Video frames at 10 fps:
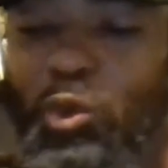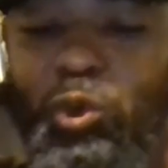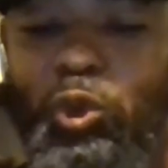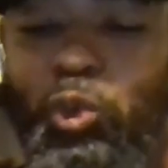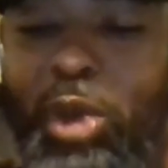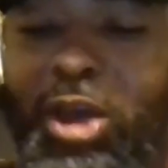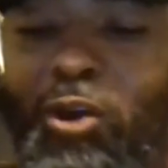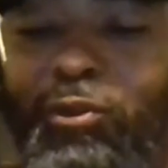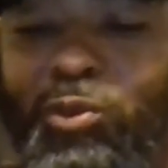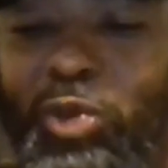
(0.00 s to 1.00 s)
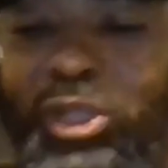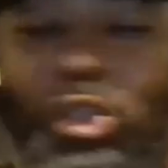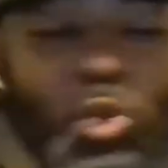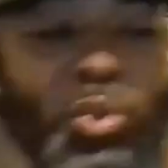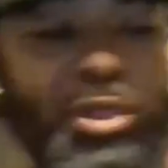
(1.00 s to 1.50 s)
12 and when
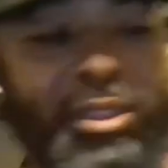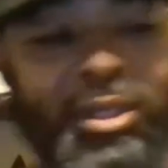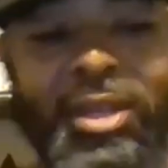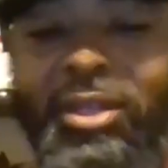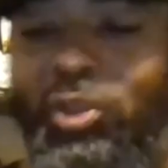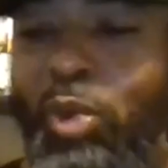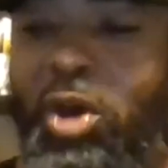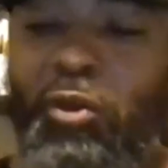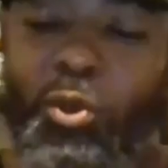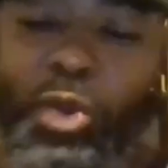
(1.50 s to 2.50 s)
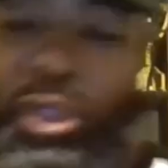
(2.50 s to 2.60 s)
you was 12, or when